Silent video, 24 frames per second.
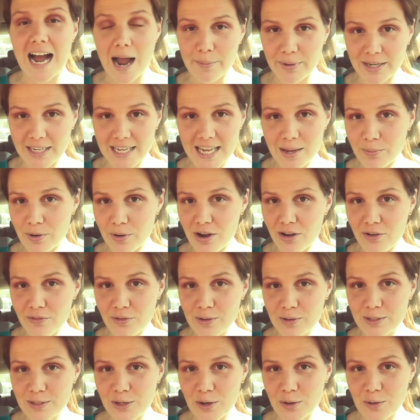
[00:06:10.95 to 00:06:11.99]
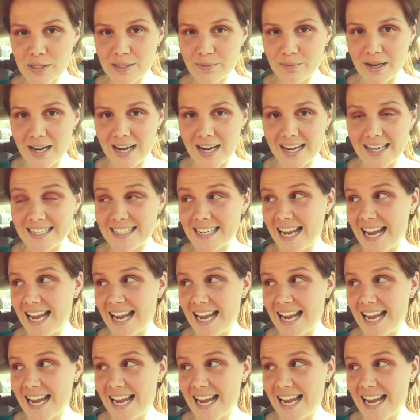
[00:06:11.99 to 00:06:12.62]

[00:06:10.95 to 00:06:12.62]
I'm going to keep all those goals in mind,